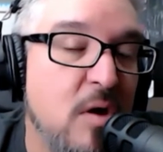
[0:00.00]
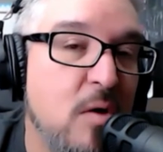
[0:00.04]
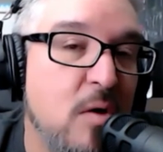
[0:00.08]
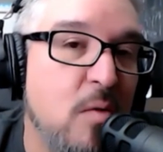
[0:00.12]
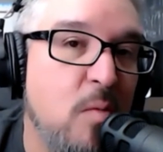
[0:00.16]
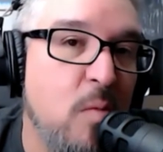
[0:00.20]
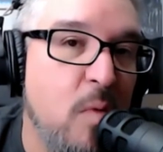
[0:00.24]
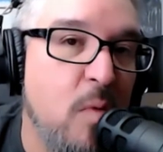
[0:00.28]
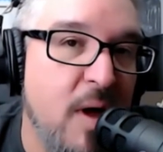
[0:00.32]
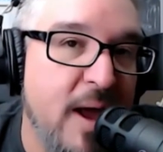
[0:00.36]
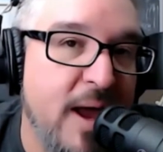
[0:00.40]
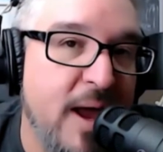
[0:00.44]

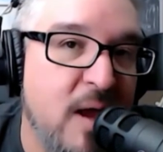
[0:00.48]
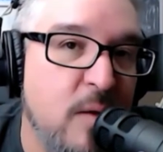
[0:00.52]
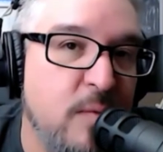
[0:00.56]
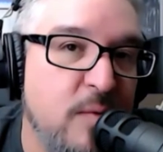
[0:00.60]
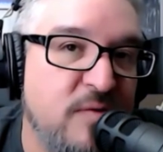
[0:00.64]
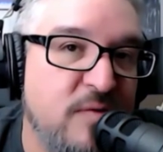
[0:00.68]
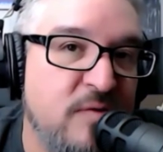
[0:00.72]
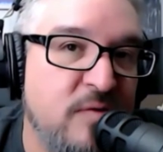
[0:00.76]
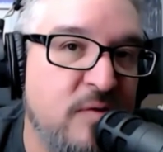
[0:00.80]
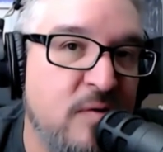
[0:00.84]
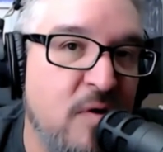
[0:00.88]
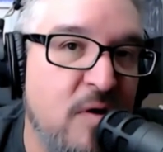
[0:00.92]
why it was
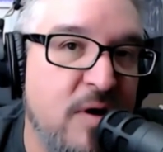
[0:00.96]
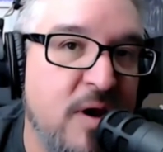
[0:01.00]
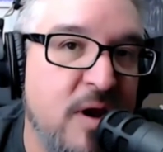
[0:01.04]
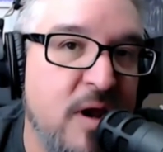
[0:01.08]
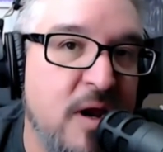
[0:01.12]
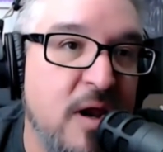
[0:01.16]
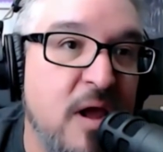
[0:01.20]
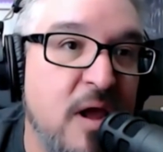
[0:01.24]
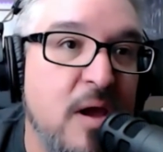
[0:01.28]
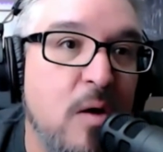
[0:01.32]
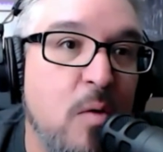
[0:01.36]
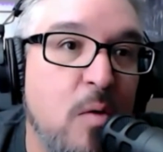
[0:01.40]

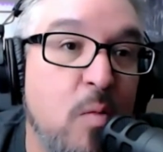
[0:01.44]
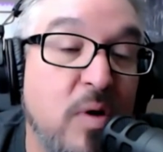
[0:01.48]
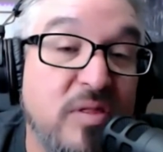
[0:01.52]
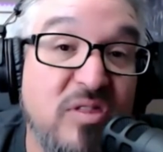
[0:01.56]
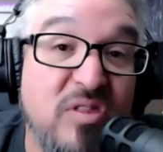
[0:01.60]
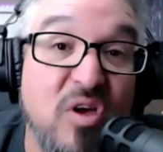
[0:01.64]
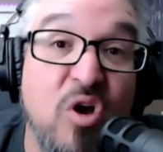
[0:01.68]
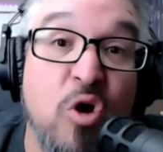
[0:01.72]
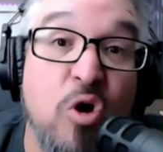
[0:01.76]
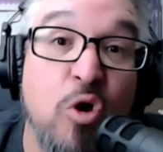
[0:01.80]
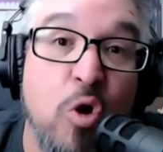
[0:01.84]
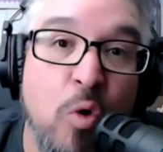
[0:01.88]
started, what
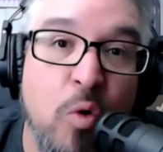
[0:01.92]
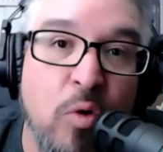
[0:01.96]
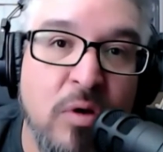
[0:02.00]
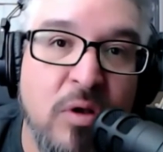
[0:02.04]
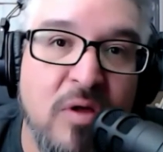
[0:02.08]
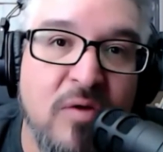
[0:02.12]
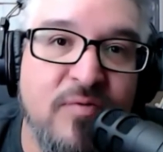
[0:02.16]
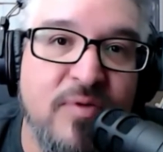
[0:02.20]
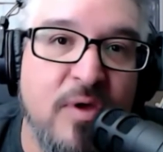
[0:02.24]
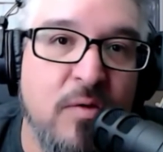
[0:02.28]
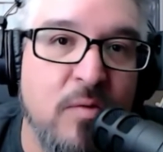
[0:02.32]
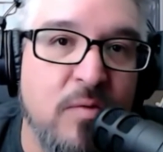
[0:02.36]
the goal
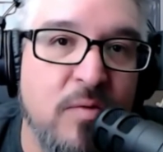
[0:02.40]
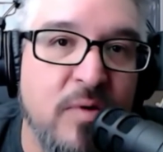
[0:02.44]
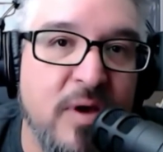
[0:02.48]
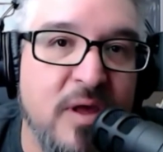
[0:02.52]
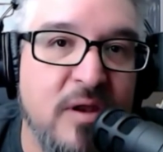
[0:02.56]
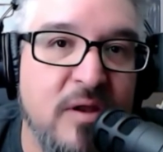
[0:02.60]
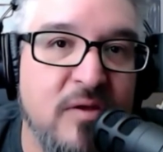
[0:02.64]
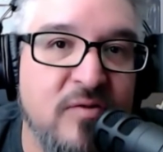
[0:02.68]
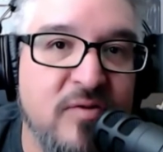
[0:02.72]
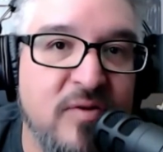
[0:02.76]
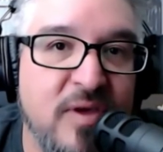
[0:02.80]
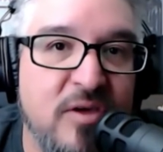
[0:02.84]
of the
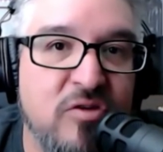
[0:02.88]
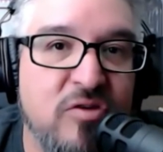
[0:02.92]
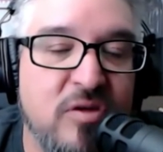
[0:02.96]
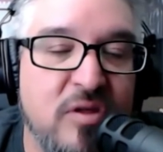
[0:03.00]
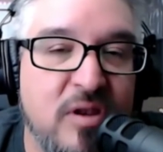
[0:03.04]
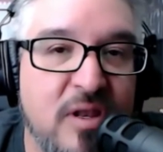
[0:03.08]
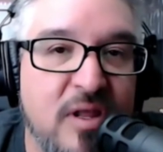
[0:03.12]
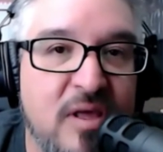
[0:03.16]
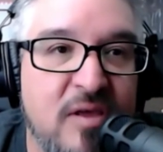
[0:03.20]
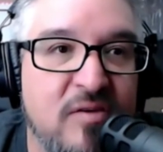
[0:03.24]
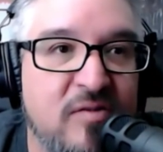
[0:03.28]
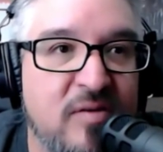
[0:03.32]

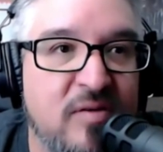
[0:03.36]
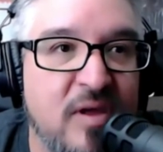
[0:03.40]
organization is,